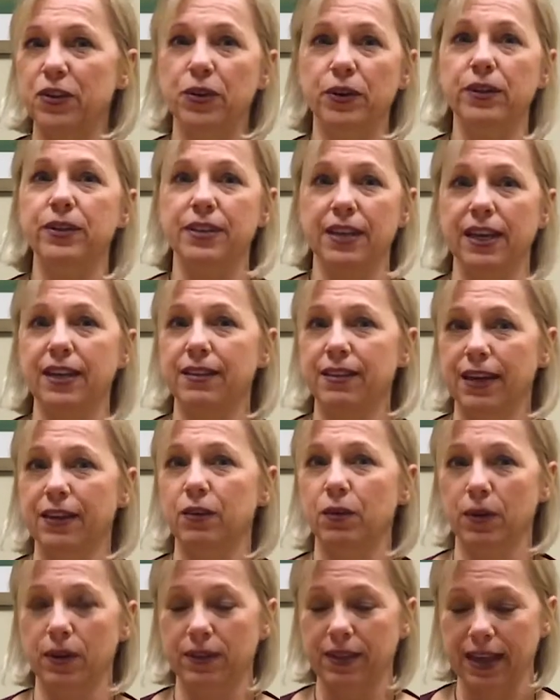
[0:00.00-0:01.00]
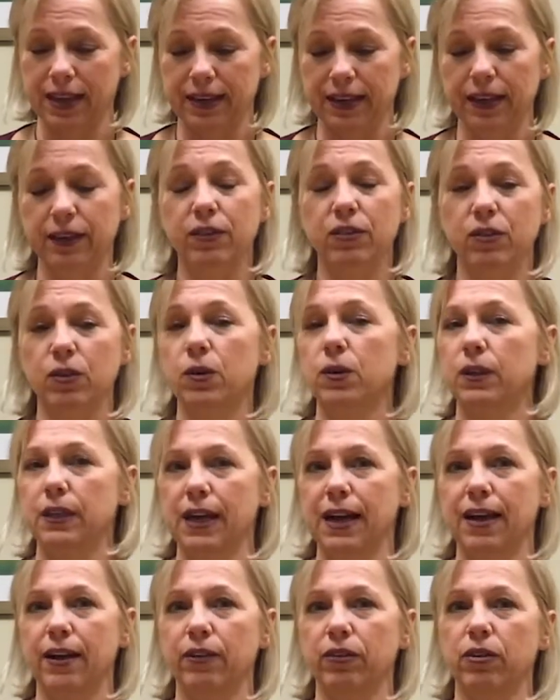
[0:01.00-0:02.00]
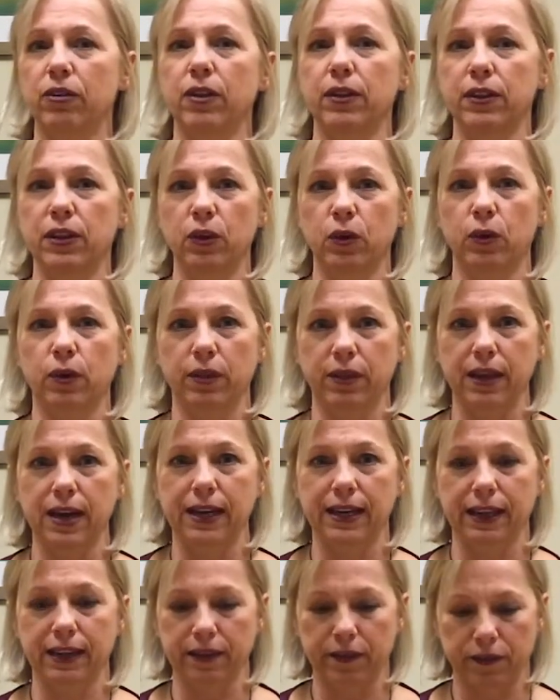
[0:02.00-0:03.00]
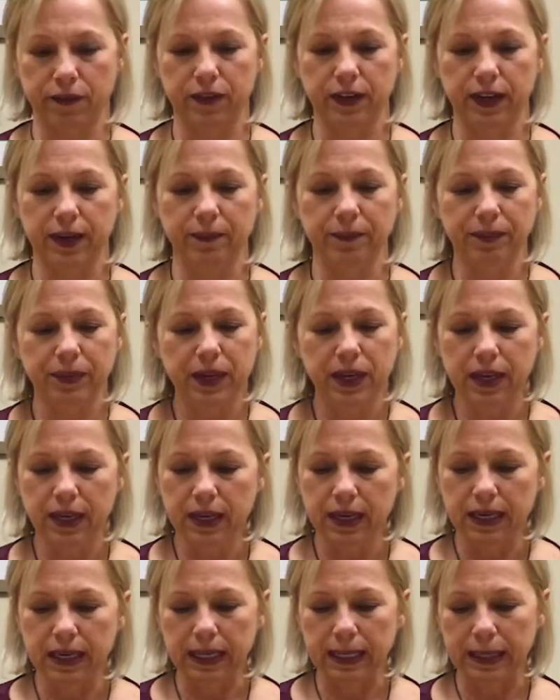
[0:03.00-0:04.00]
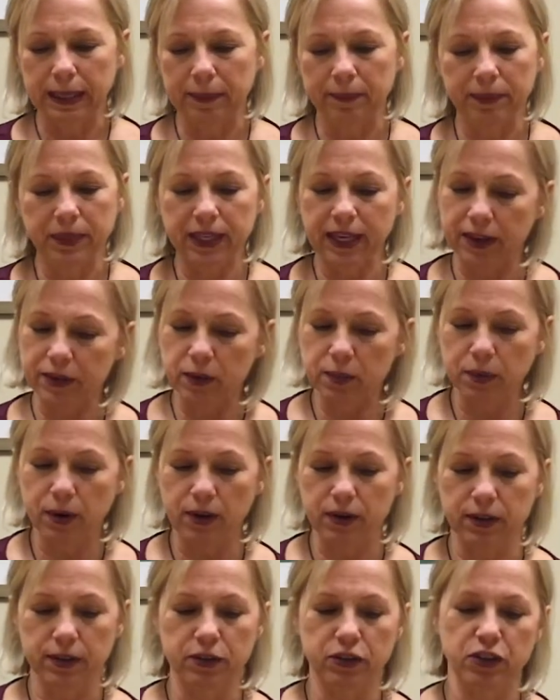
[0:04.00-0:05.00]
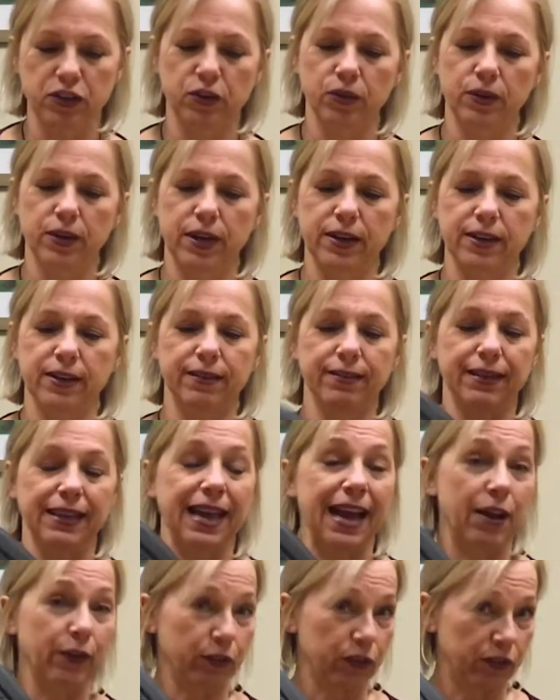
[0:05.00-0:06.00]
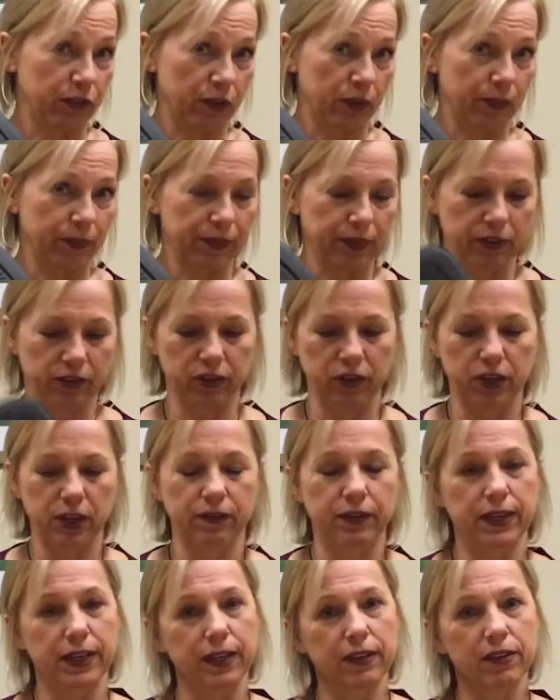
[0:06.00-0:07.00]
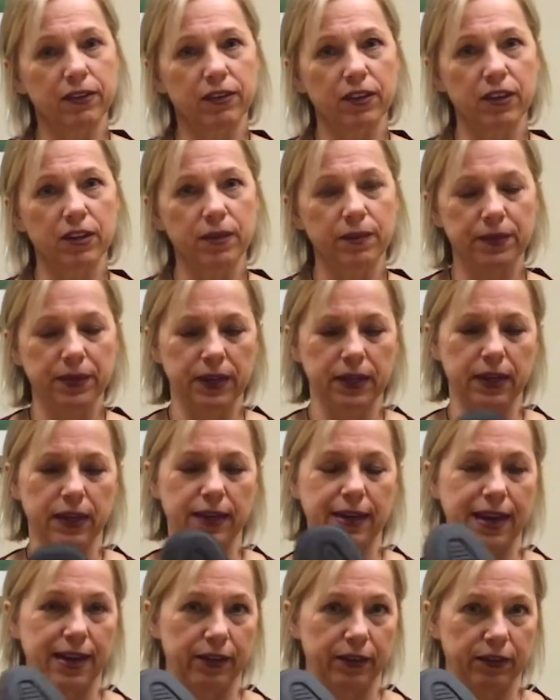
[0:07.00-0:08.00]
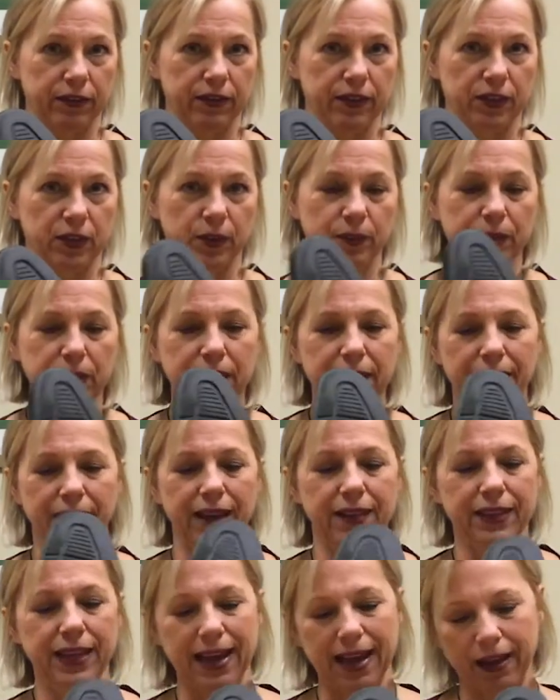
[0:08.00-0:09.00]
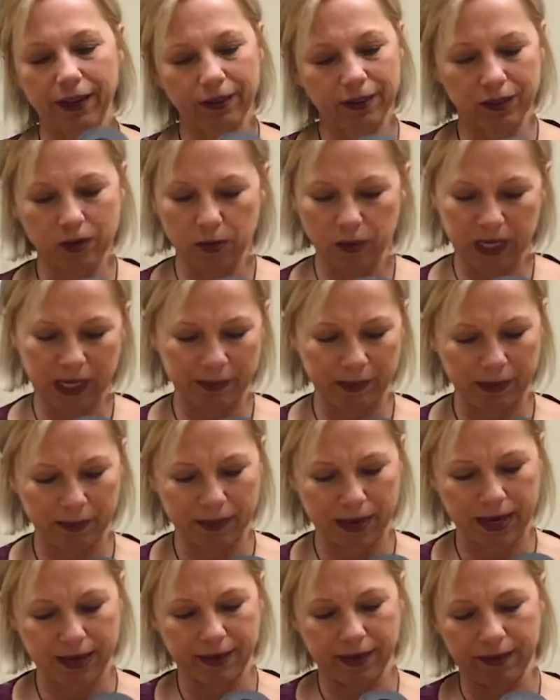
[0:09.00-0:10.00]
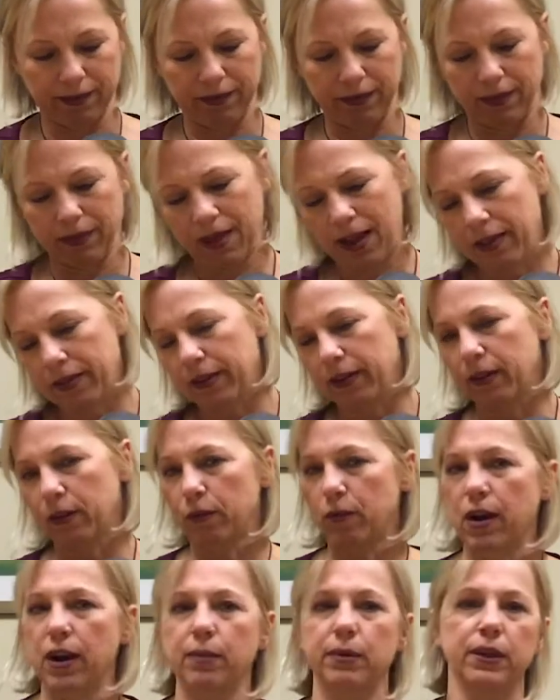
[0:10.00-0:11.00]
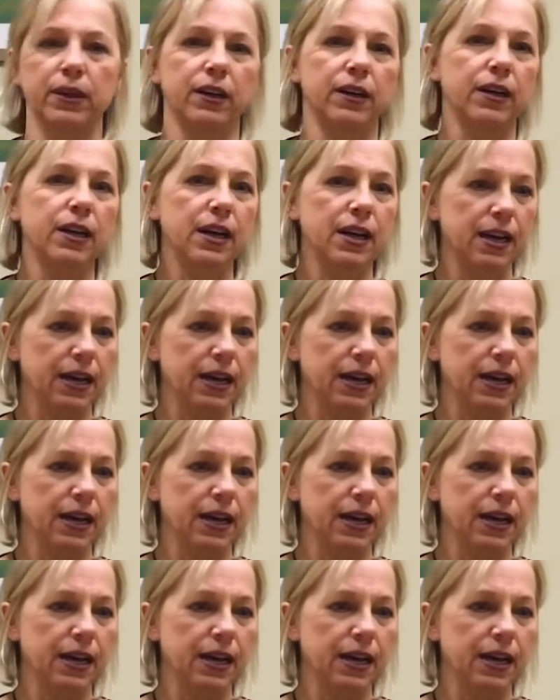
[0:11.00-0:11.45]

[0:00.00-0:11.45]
you can take that, or, that insole out so that the orthotic fit. Um, the other part of the shoe then is the outsole. So you have an insole an outsole. And the outsole can be made of leather, rubber,